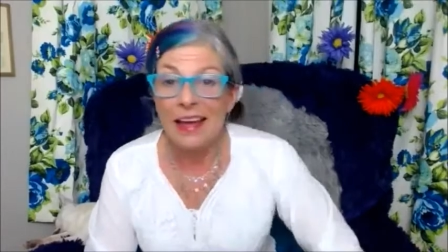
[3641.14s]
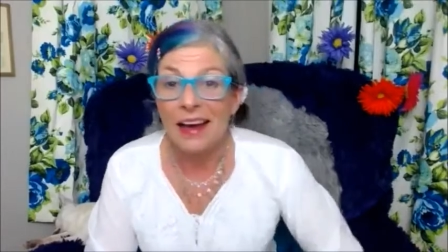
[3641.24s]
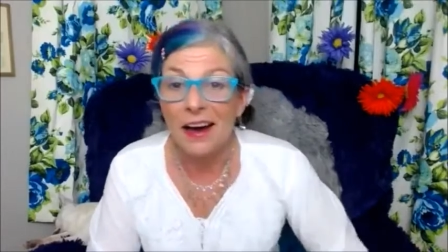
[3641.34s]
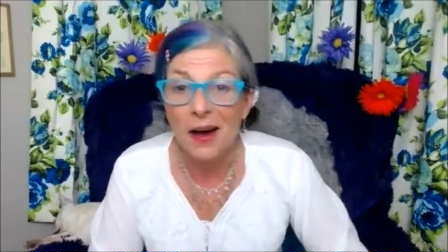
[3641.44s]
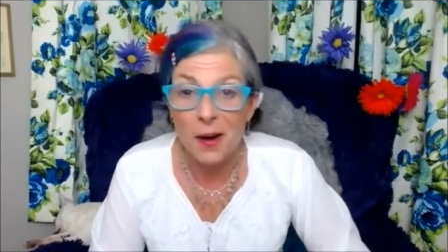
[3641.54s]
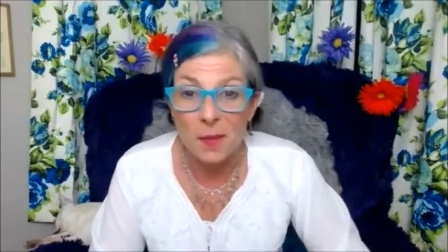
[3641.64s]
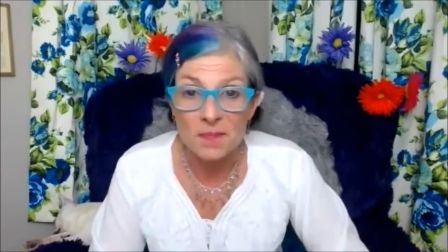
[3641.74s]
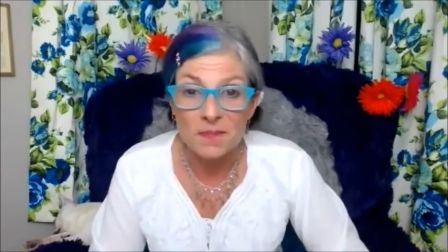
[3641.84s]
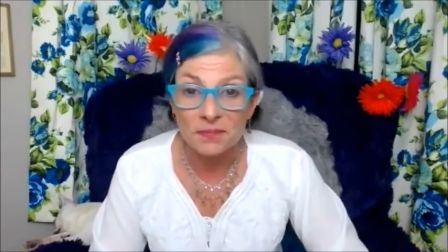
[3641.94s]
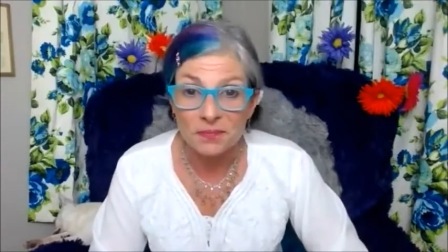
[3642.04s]

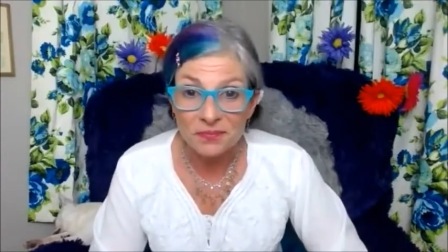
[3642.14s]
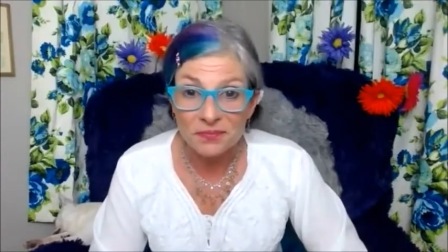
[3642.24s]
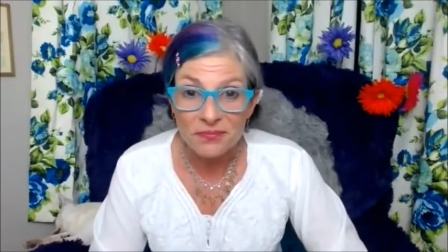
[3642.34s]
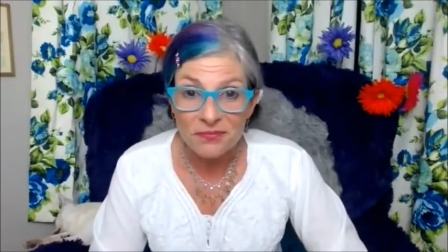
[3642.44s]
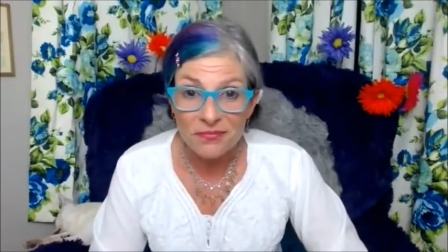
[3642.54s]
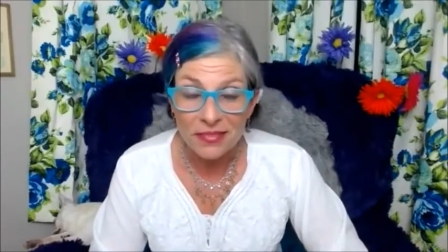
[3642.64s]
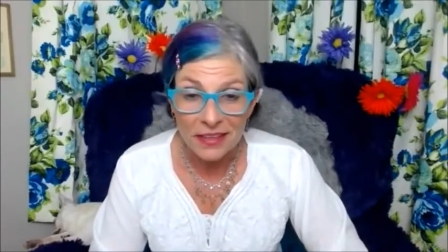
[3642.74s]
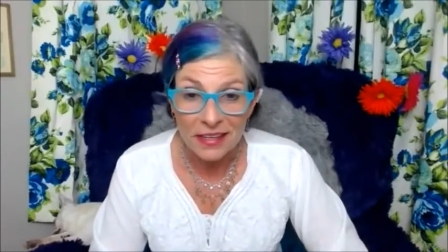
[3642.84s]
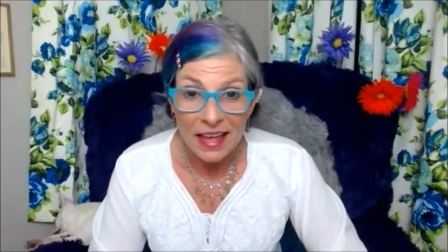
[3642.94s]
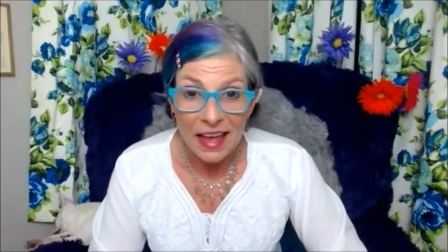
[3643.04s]
Um,
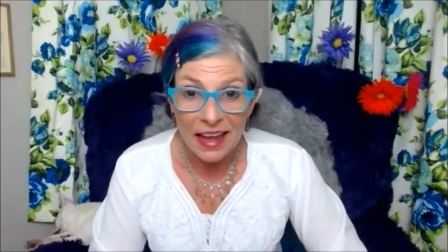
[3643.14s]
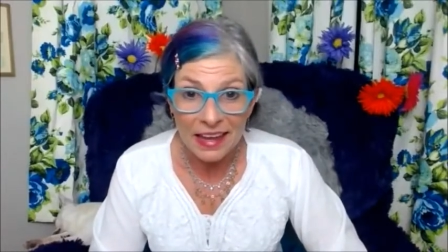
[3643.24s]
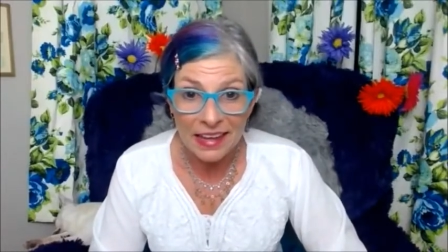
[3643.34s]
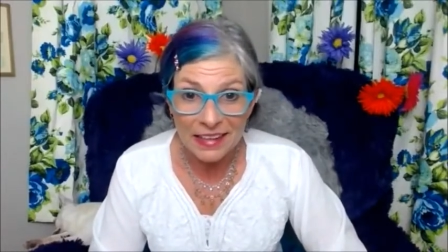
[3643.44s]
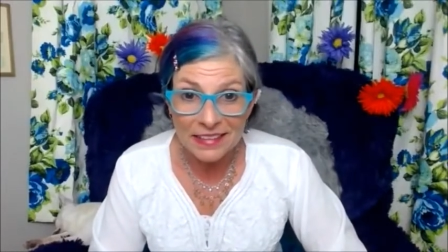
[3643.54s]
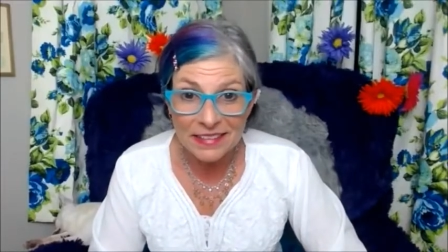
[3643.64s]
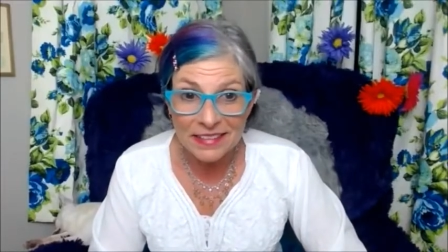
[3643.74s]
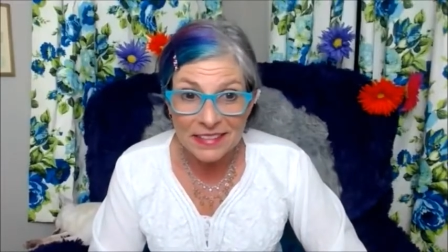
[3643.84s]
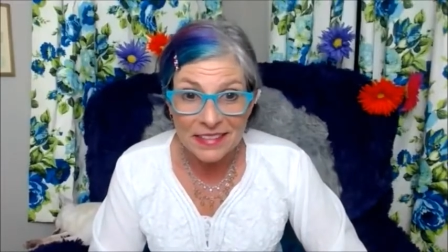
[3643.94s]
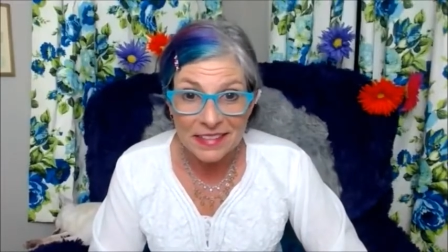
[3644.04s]
and,